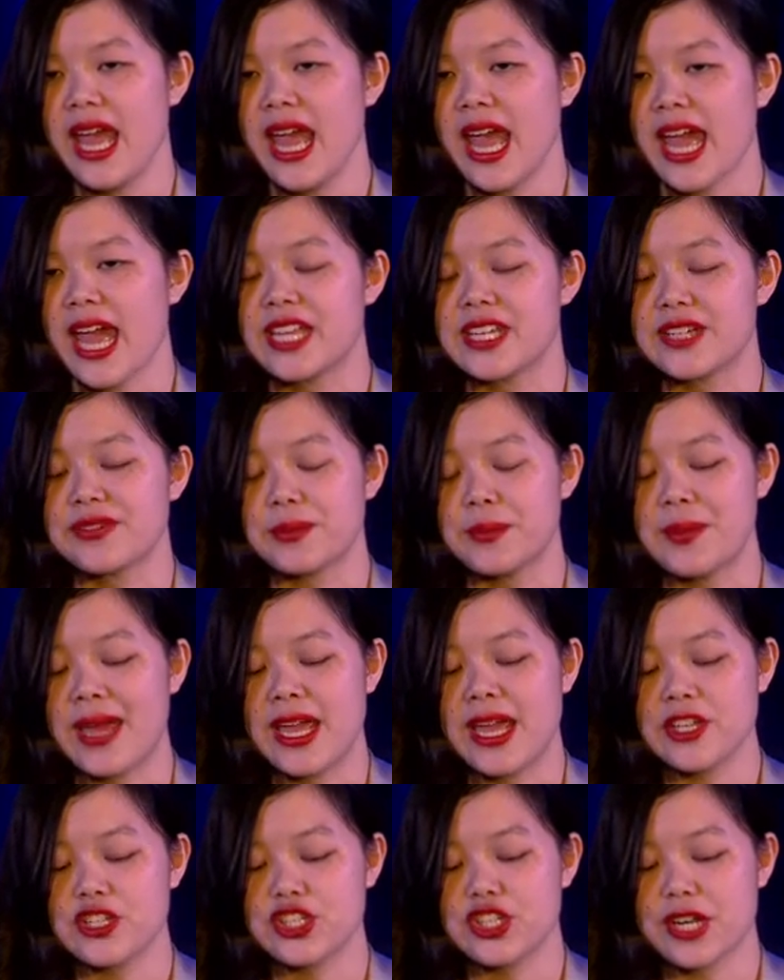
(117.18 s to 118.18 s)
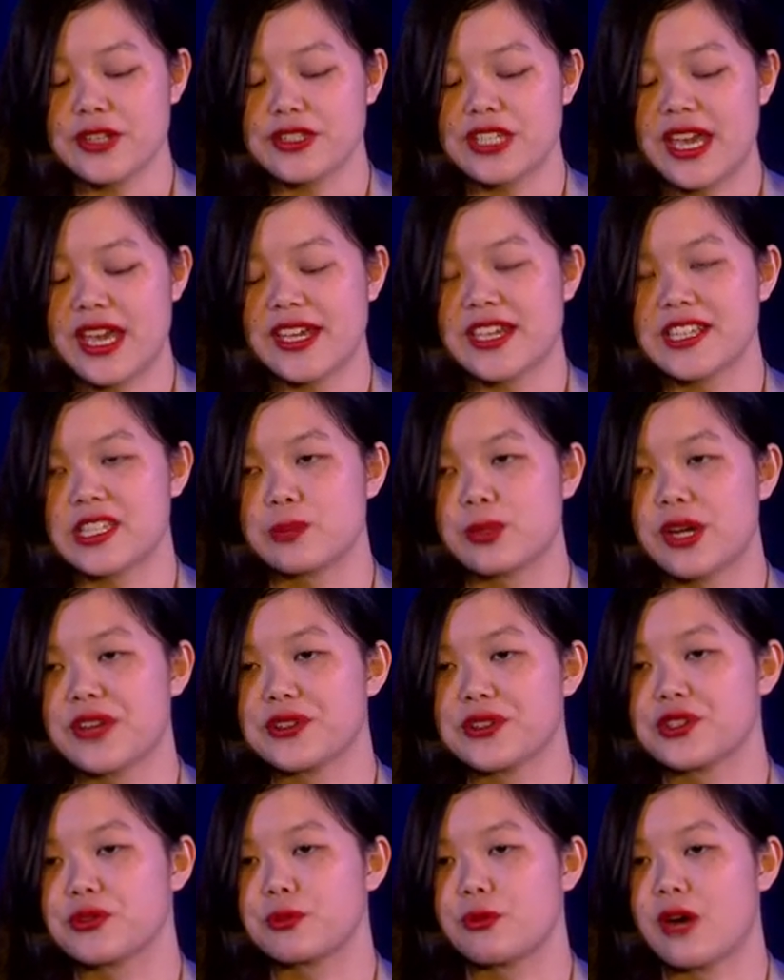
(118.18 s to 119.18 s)
And if a man shall take his
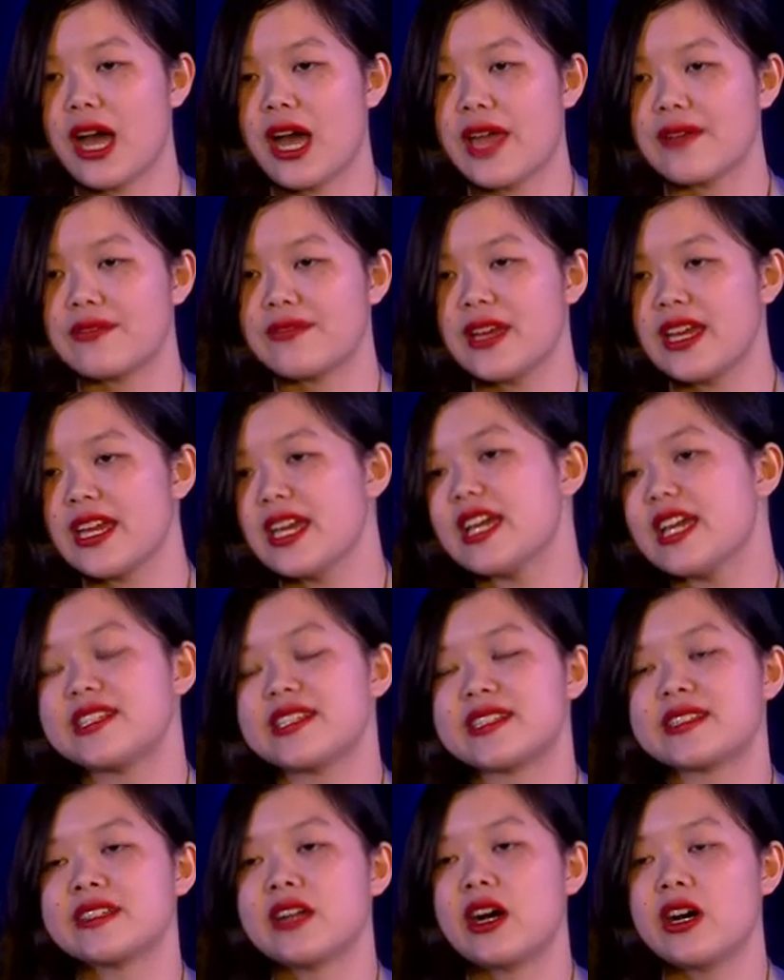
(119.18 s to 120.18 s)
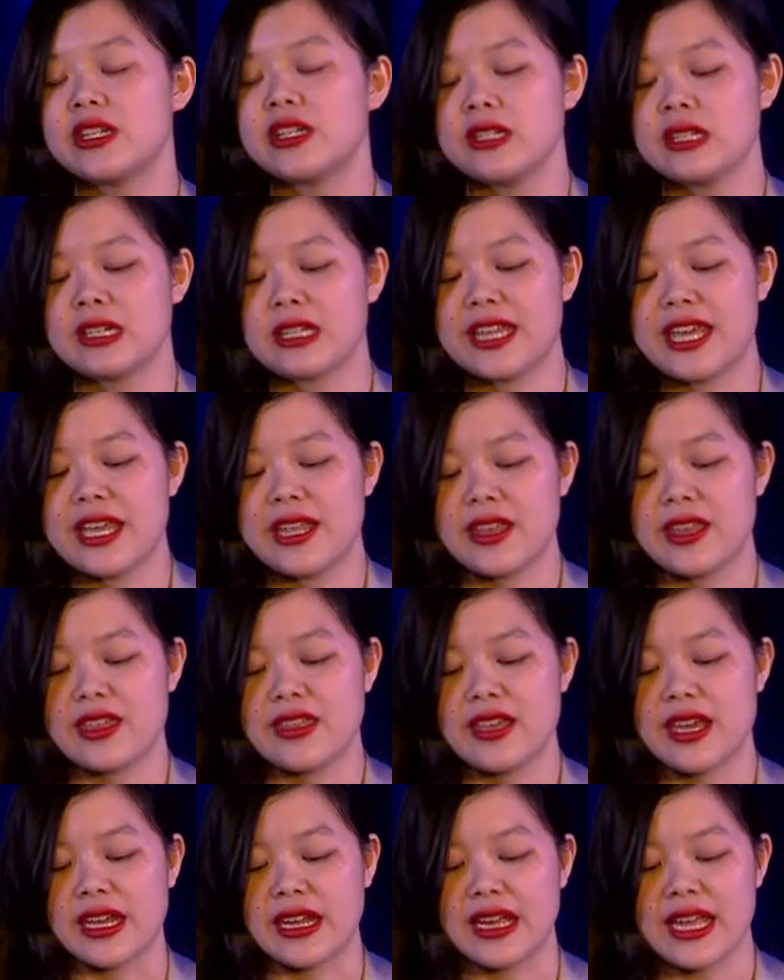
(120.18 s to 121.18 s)
brother's wife, it is an unclean
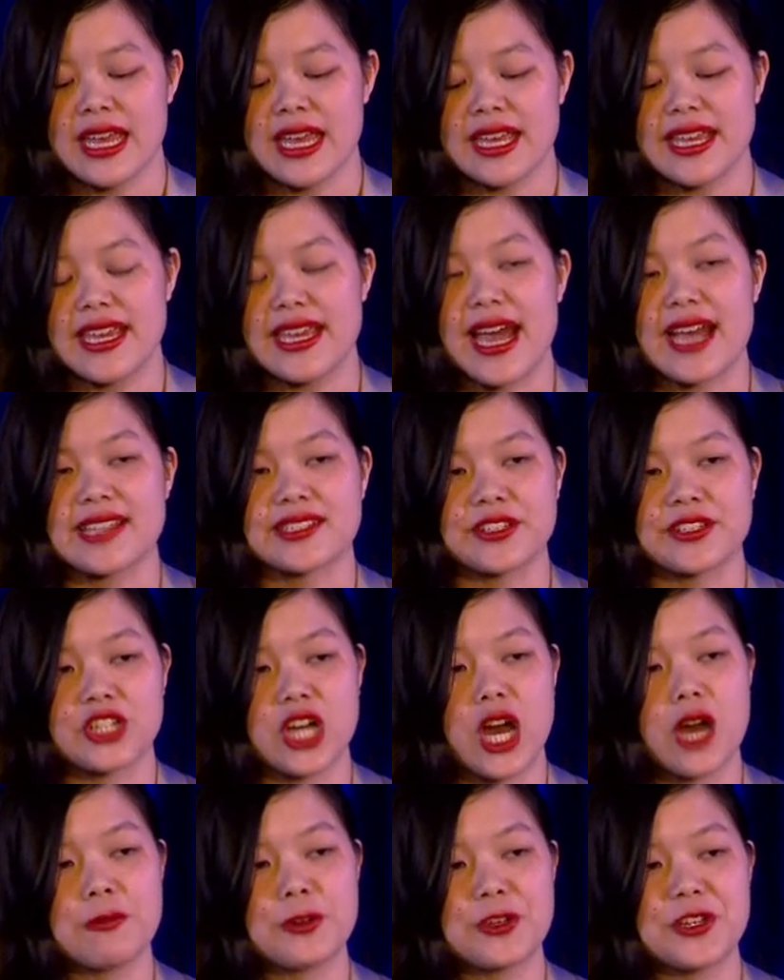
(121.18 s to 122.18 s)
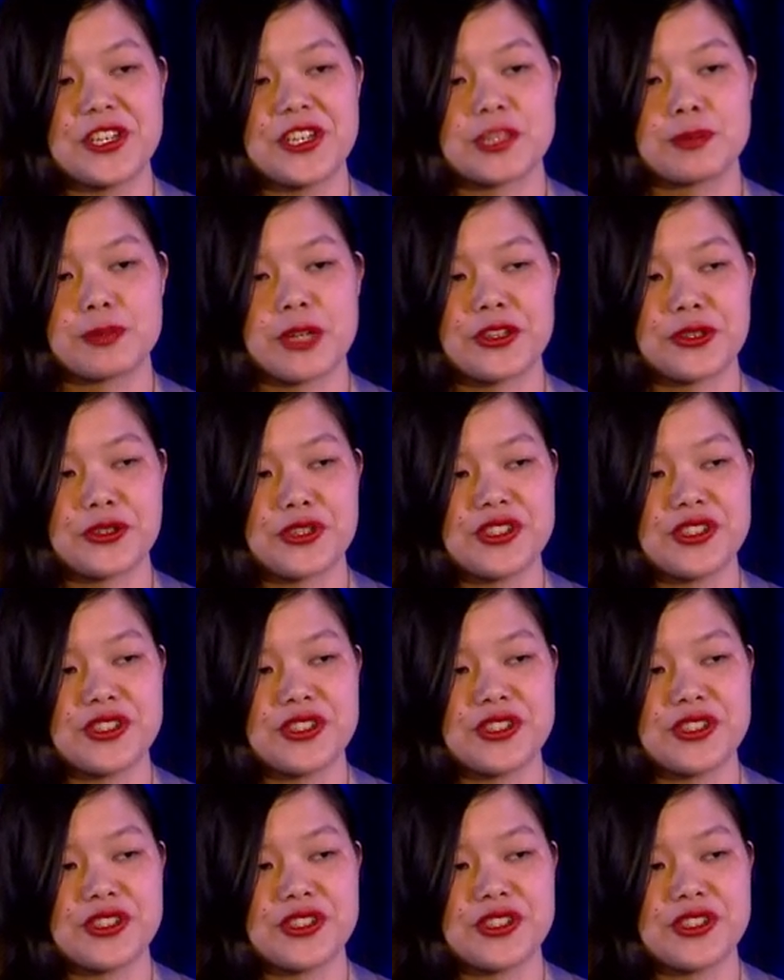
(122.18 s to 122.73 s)
thing. He has uncovered his brother's